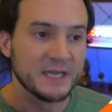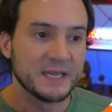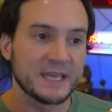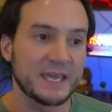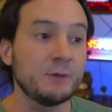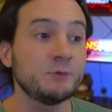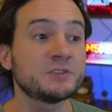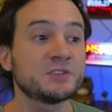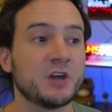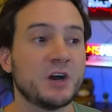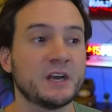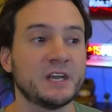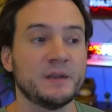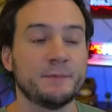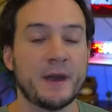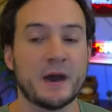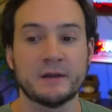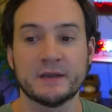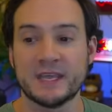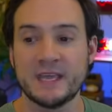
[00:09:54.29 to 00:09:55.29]
He was talking
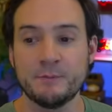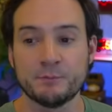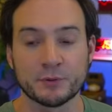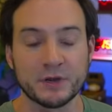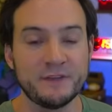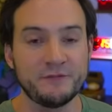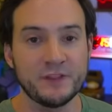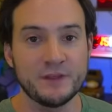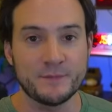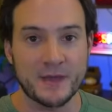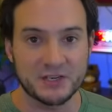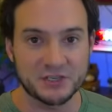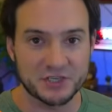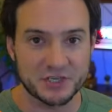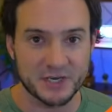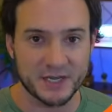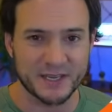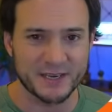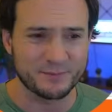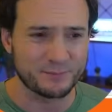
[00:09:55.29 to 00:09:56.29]
about, he briefly
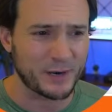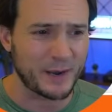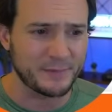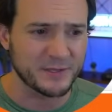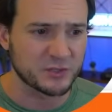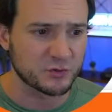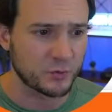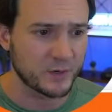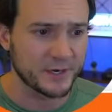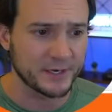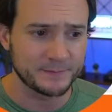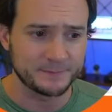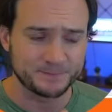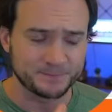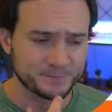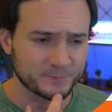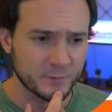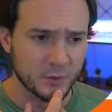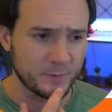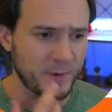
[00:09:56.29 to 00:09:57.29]
mentioned on probably Twitter
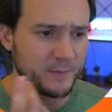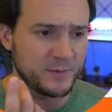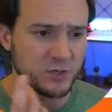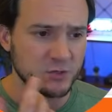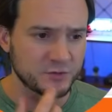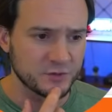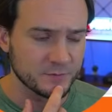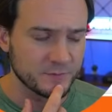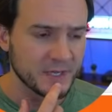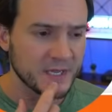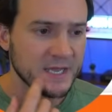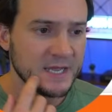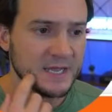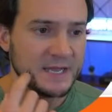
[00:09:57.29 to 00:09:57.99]
or maybe YouTube,